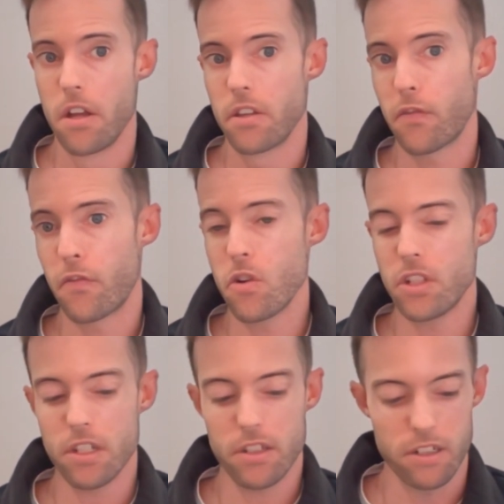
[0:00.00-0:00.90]
The
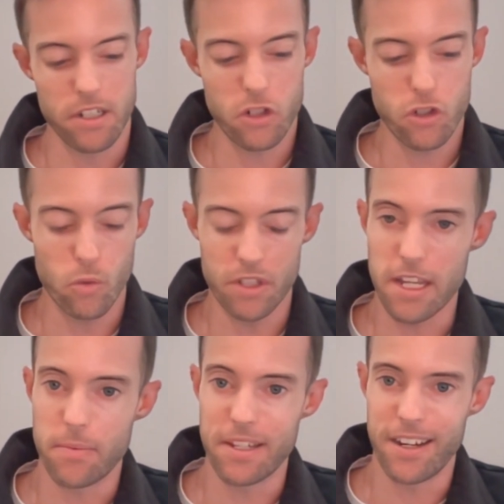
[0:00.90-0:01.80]
first is an issue with
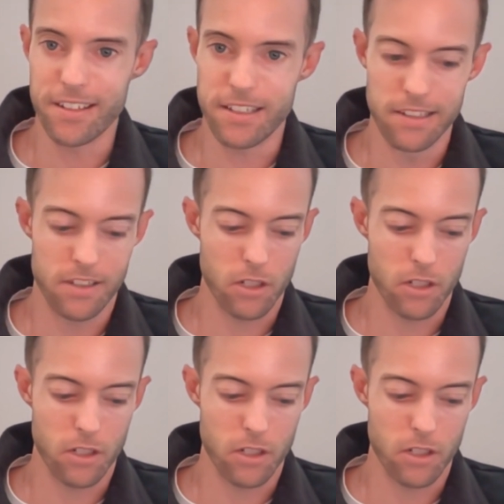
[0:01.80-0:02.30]
API keys.